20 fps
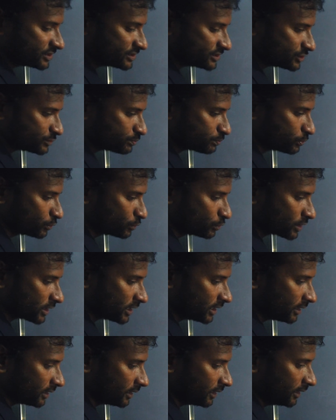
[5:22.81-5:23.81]
This is
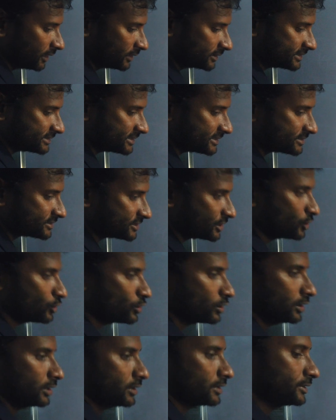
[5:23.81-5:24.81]
plural, this is
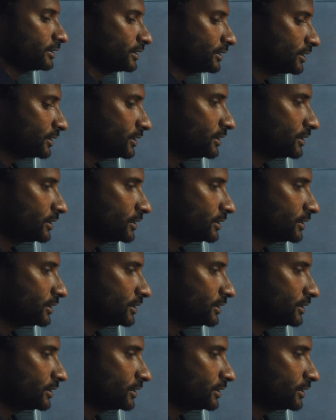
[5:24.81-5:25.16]
singular.